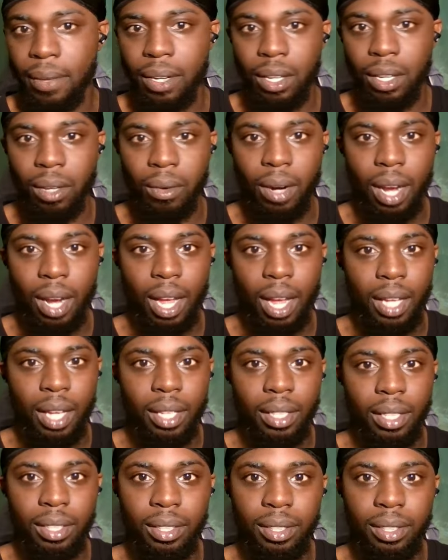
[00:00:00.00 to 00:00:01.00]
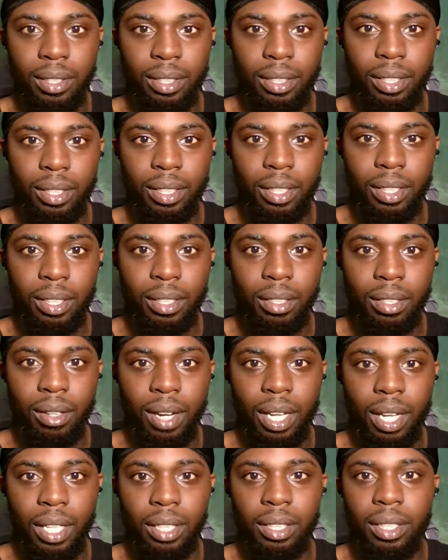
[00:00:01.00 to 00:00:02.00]
lower high. All
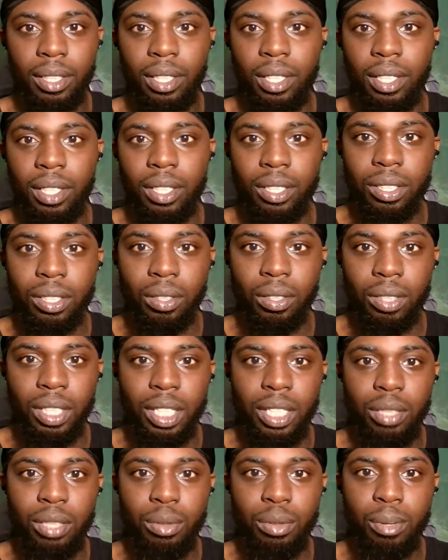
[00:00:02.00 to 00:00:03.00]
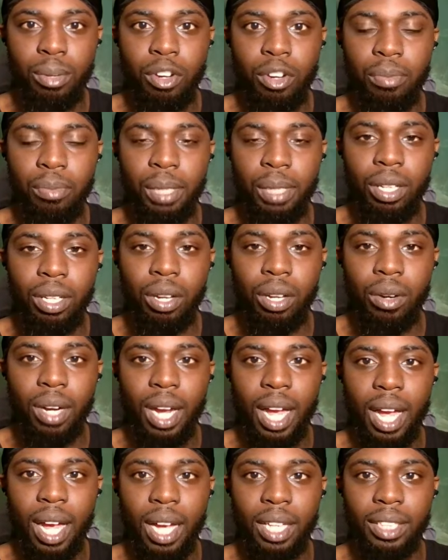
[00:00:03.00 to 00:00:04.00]
right. So these will both be lower
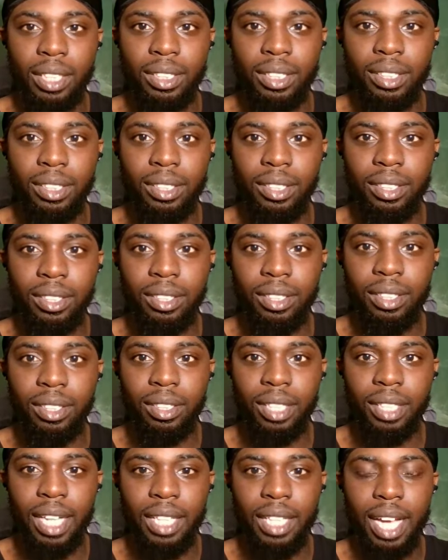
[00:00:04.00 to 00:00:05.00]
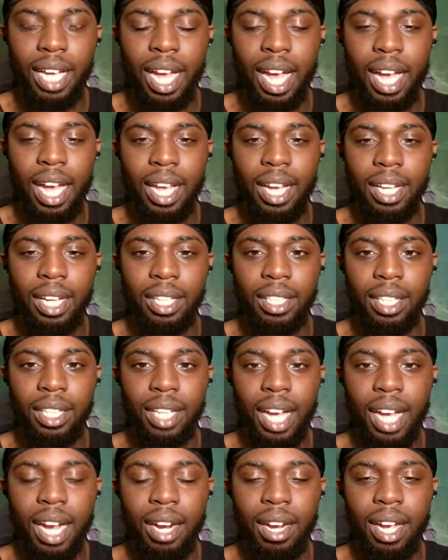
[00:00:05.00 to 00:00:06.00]
highs. Got the higher
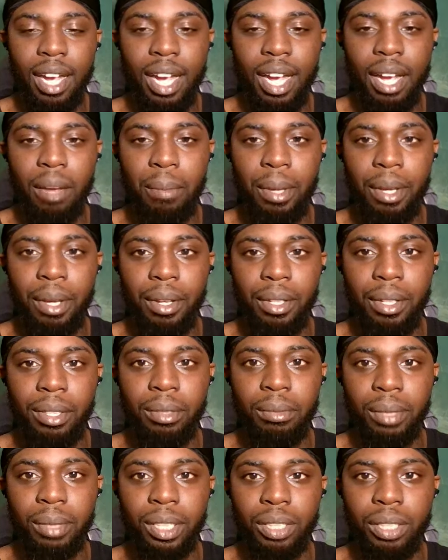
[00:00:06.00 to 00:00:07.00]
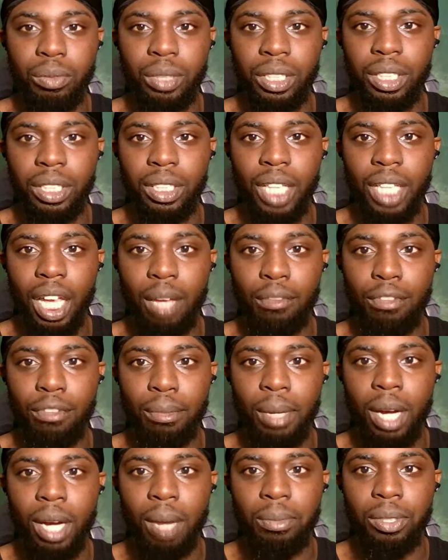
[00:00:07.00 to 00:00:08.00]
high up here because we just came
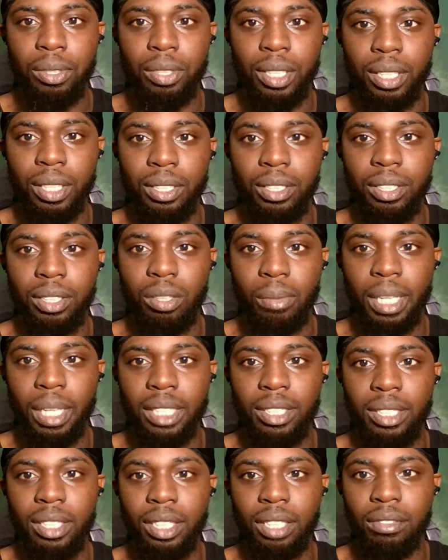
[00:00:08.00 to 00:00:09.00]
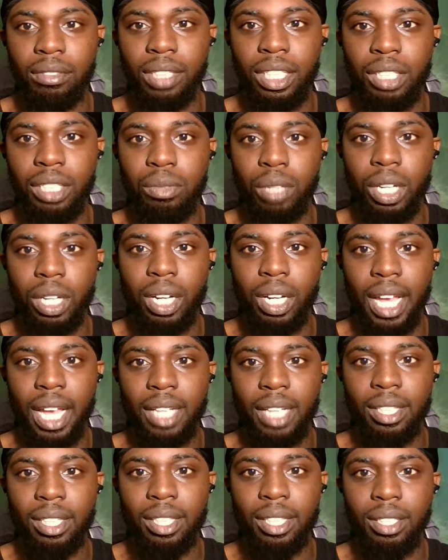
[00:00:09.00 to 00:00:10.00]
from an uptrend. So basically, if these were
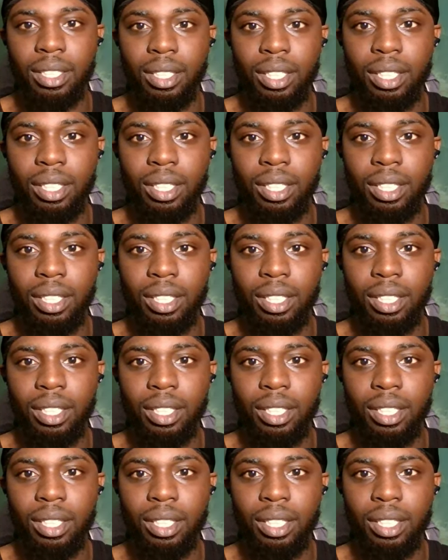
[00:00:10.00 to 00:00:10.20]
connected,